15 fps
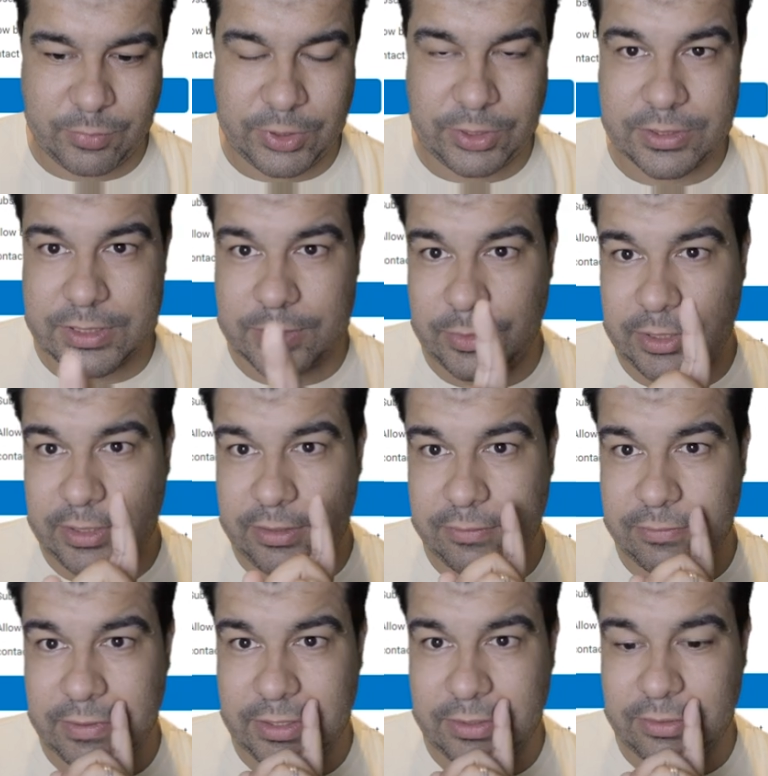because I
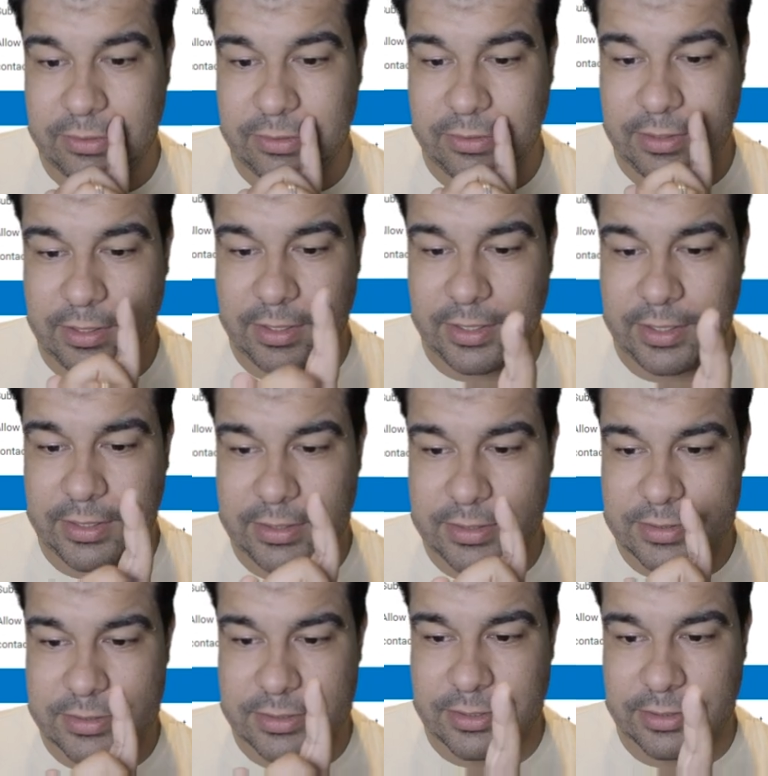believe that guy
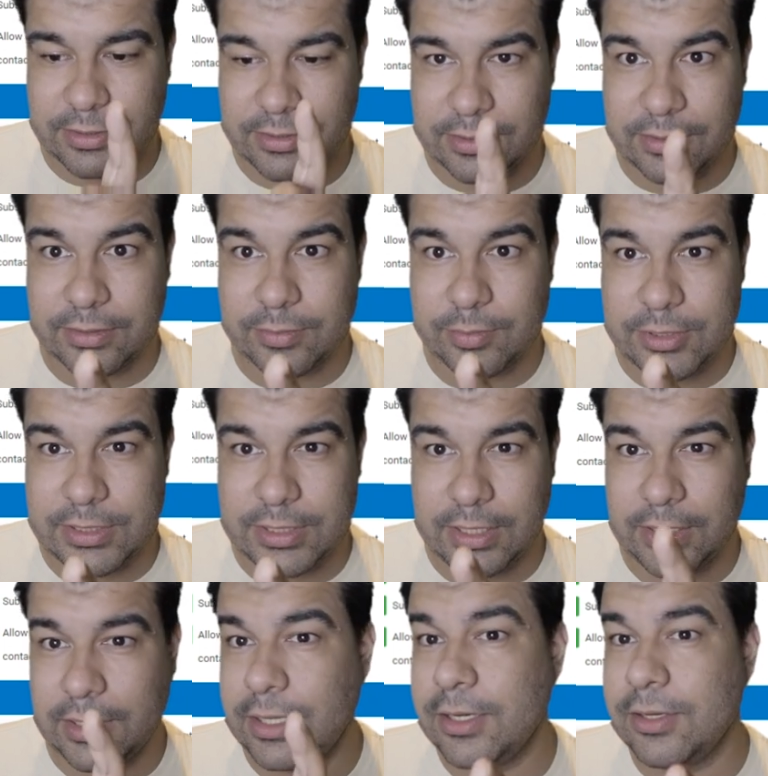is not going to be
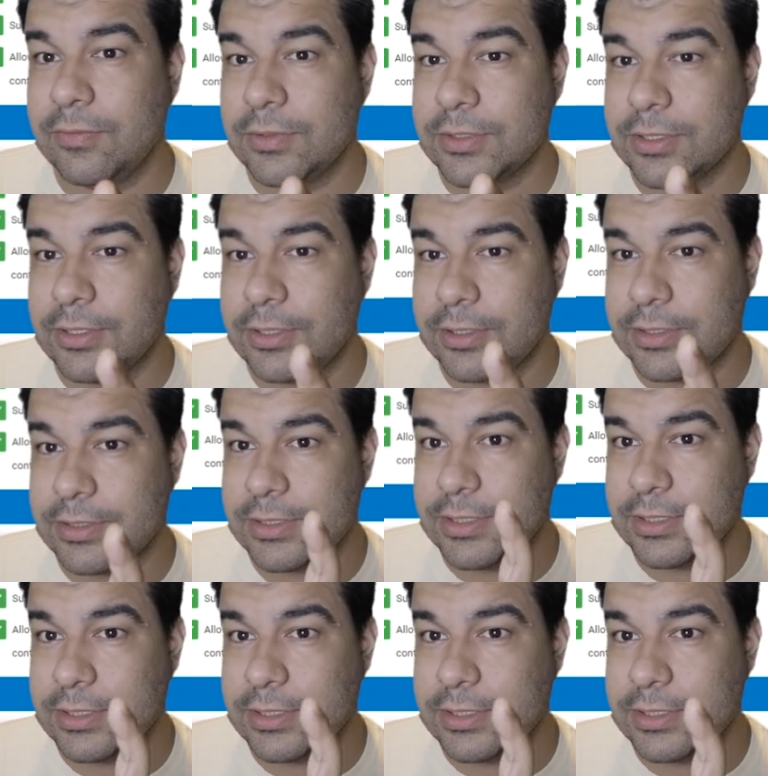selling any of his cars.